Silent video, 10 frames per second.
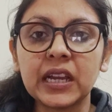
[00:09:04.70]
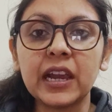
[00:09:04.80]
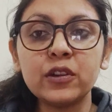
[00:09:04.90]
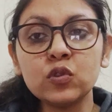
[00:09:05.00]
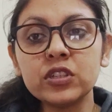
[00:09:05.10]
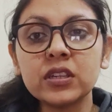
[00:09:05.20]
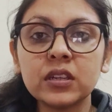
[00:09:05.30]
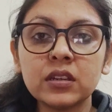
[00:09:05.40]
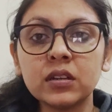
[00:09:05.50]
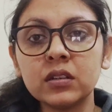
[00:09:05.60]
I do
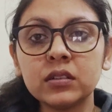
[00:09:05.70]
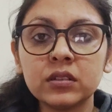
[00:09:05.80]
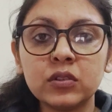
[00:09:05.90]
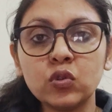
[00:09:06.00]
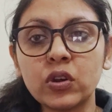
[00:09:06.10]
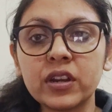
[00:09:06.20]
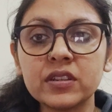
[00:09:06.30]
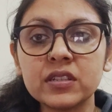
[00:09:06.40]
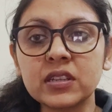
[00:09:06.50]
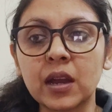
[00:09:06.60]
see two
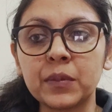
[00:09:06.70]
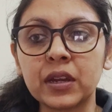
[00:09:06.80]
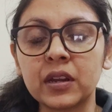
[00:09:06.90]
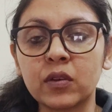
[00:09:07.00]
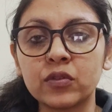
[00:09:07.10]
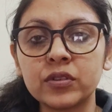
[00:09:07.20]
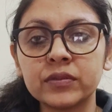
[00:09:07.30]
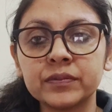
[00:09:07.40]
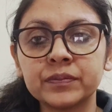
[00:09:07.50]
energies coming around.